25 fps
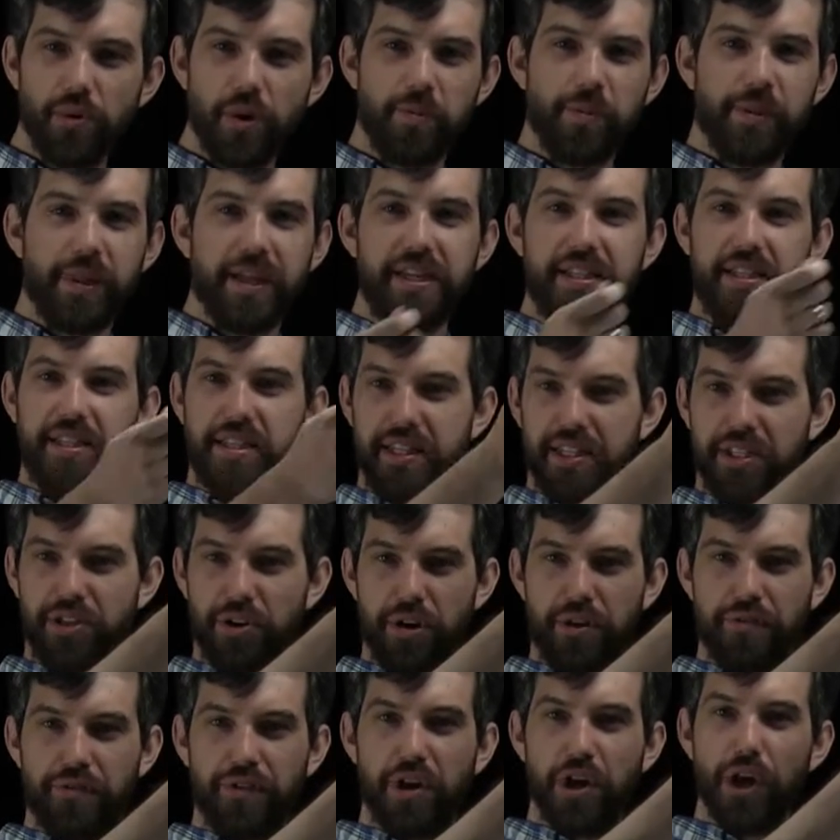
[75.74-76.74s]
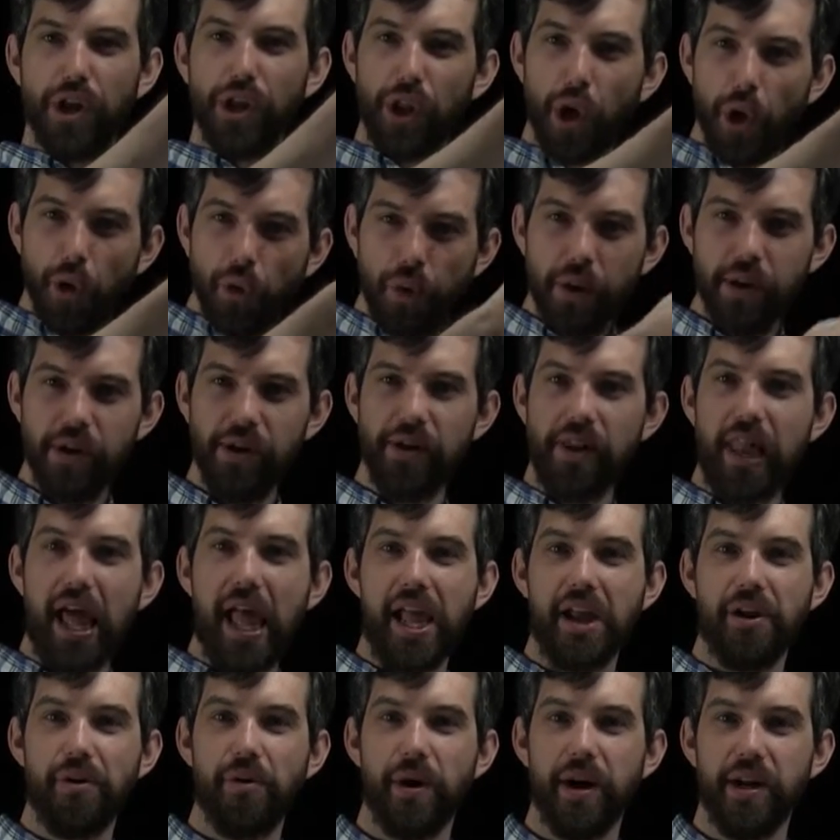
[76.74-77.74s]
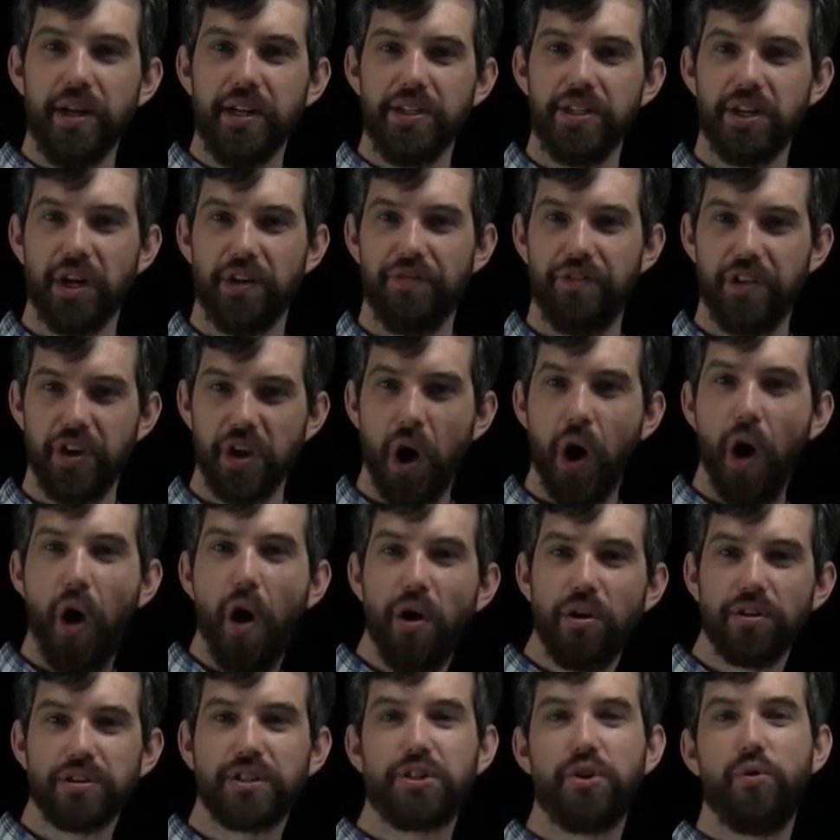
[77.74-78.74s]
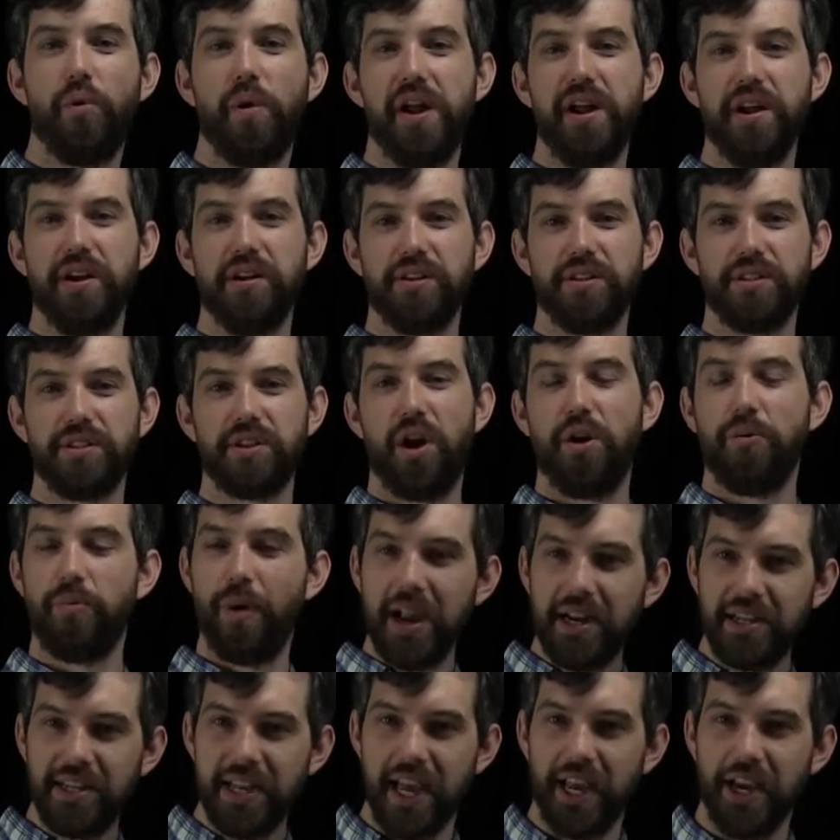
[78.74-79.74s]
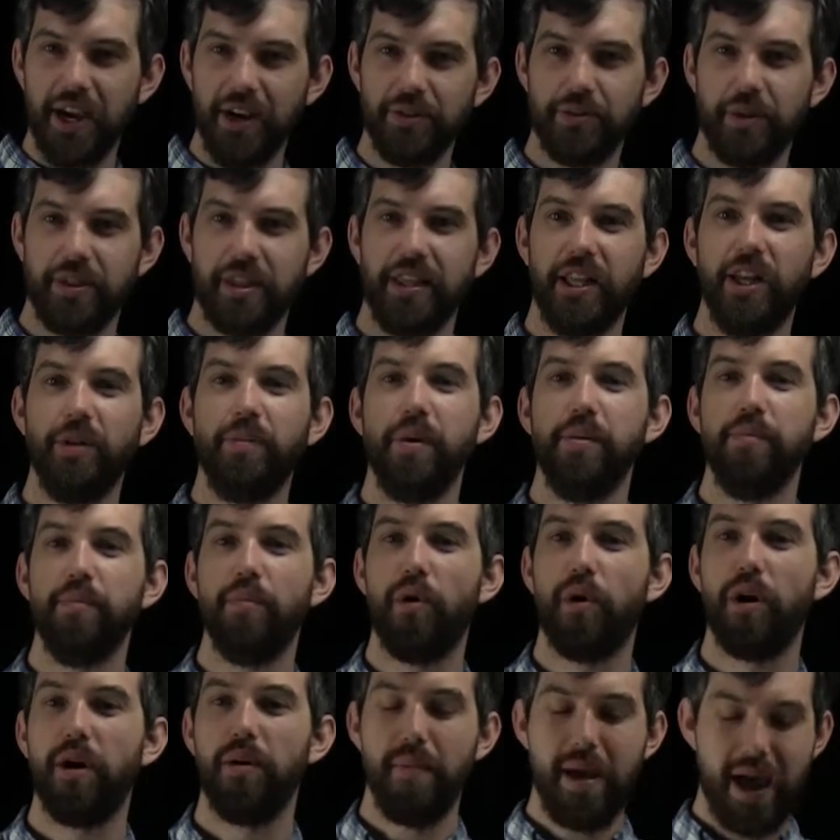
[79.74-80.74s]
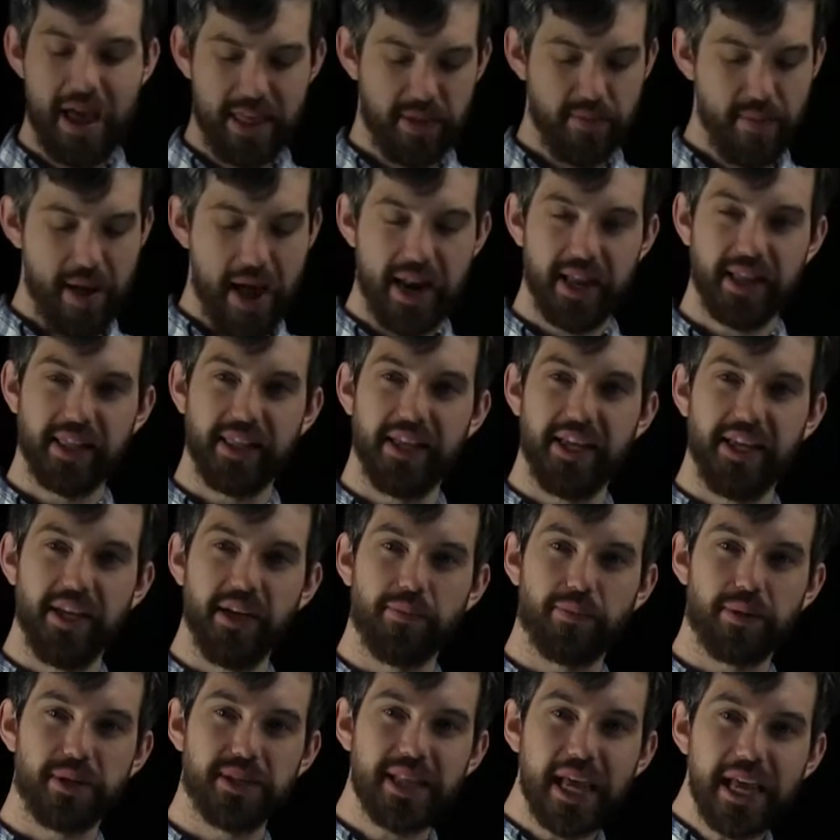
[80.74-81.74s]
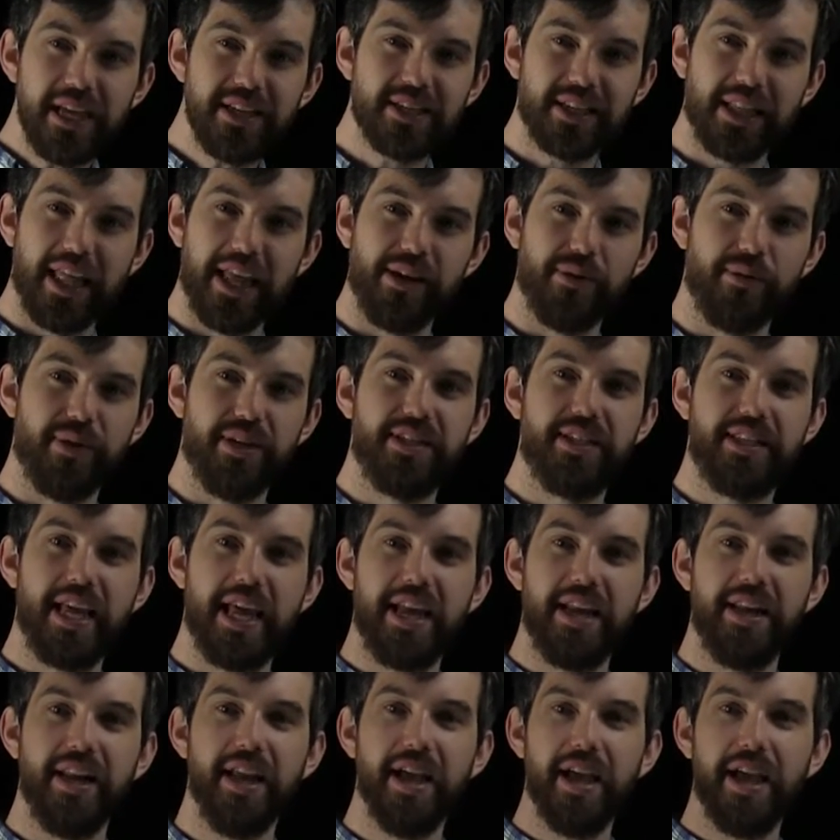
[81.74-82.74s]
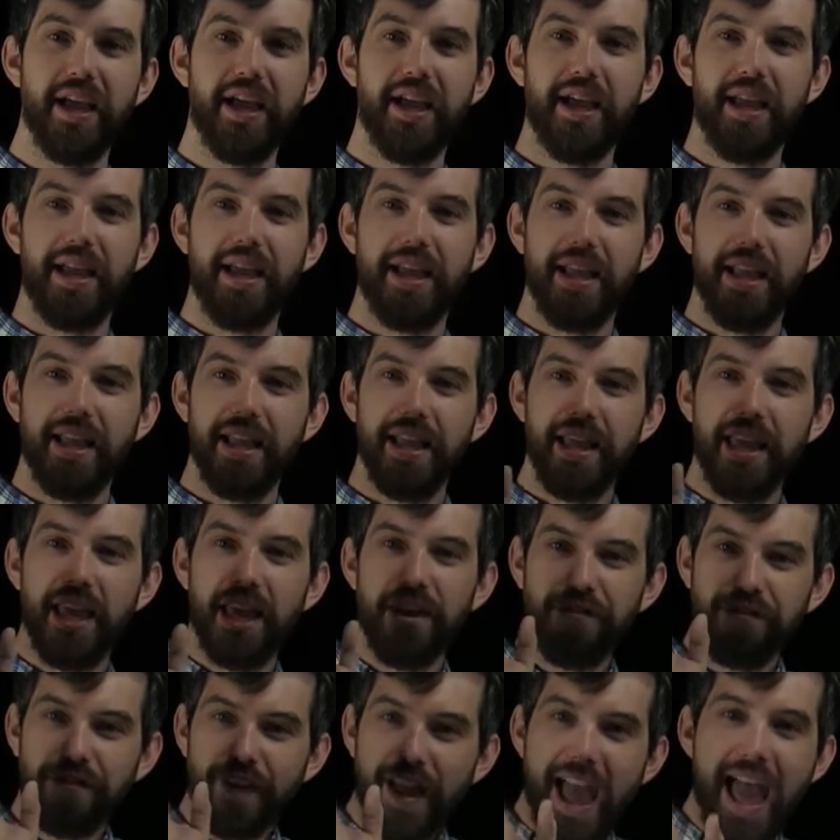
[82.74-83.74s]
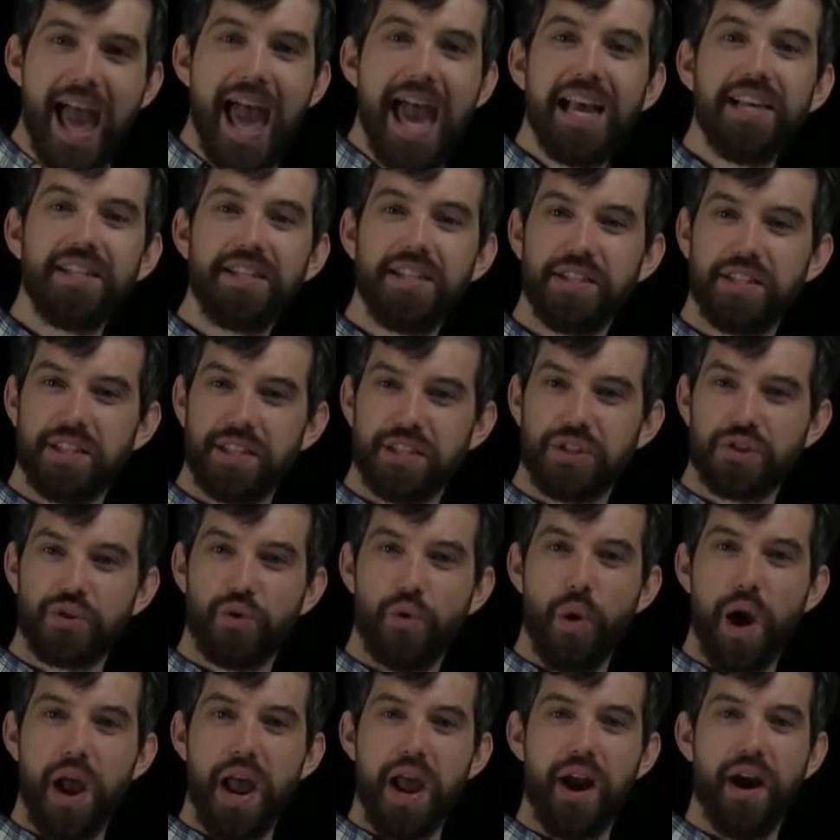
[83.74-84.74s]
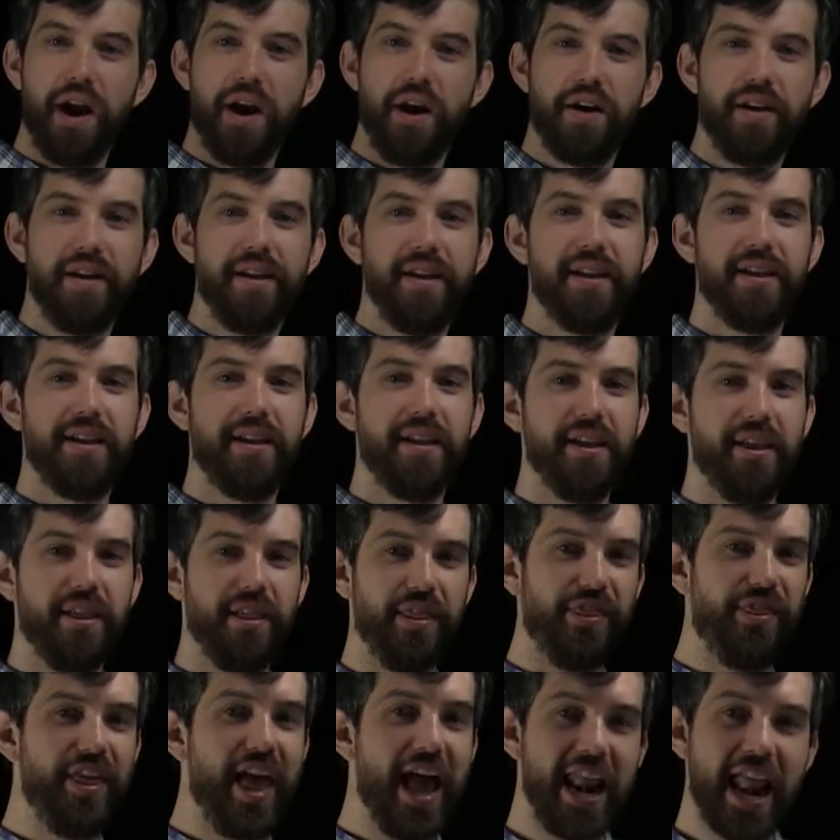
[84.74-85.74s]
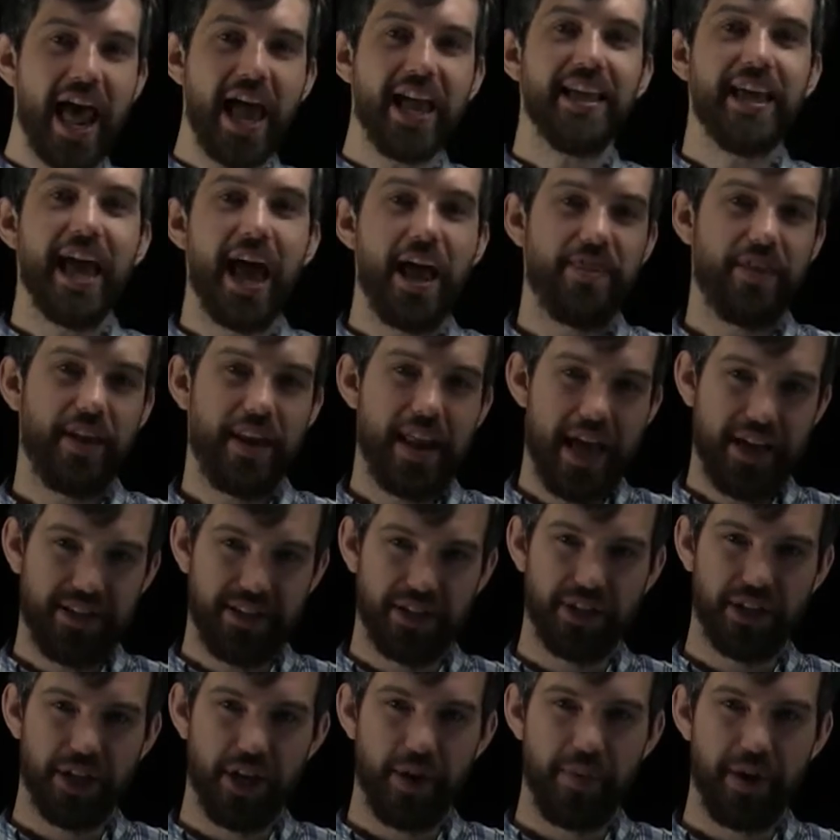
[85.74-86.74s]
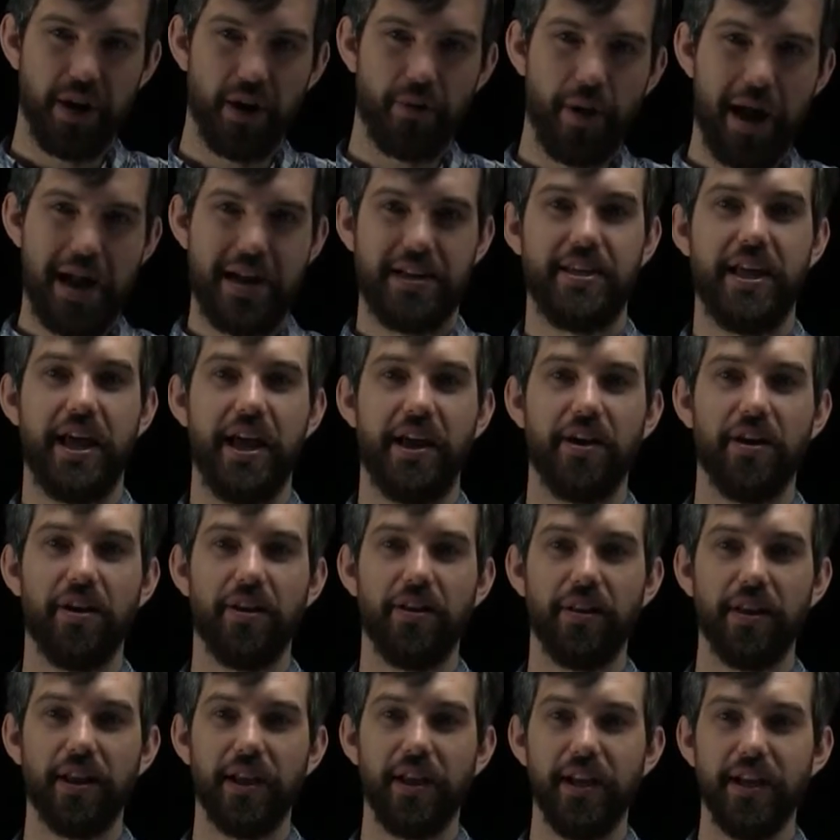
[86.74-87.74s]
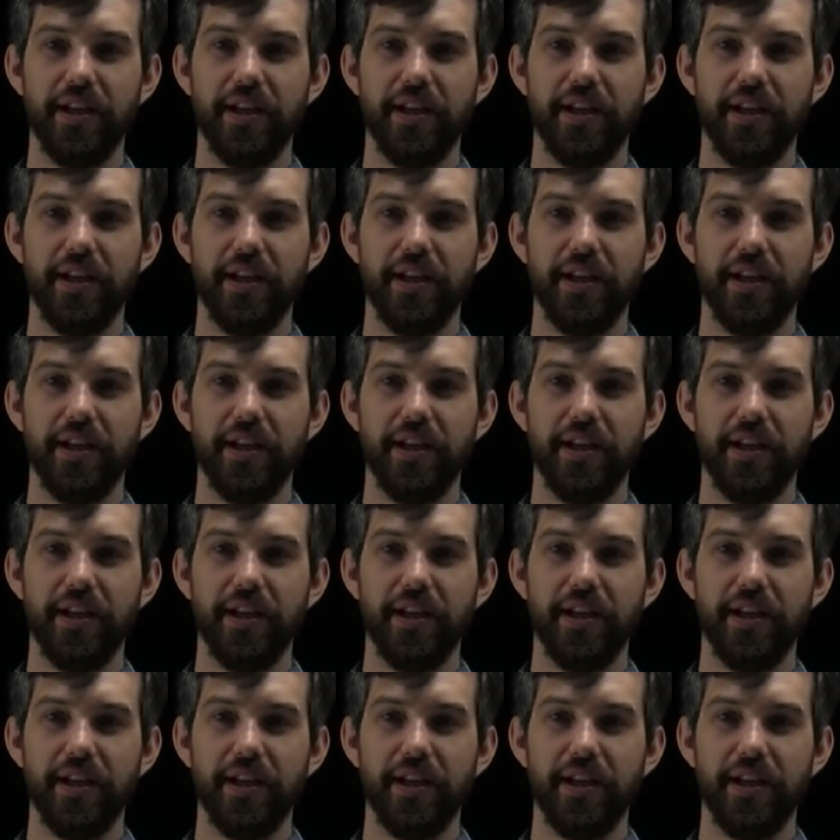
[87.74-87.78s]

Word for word: replace this sort of colloquial language of the all squares are rectangles with a little bit more mathematically precise language saying, if x is a square, then I get that x is gonna be a rectangle.